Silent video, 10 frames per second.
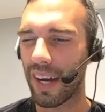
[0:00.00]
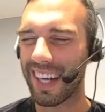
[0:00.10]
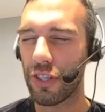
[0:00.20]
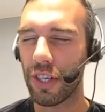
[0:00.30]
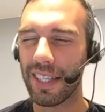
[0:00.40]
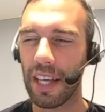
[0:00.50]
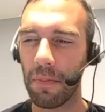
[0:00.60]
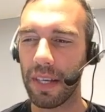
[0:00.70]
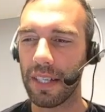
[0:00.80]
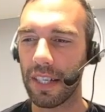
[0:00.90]
So I'm going to shield
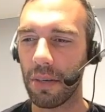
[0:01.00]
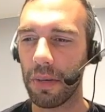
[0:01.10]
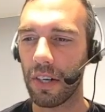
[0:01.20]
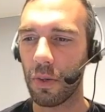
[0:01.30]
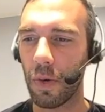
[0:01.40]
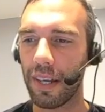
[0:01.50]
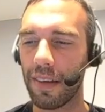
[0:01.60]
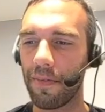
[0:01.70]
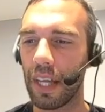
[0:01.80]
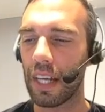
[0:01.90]
this up because it could be an
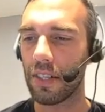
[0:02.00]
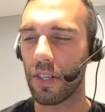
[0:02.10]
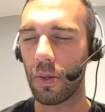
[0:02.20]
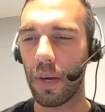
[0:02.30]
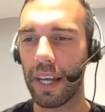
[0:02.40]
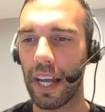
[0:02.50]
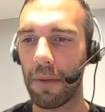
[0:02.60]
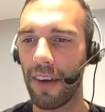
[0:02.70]
Earthquake, and it is Earthquake.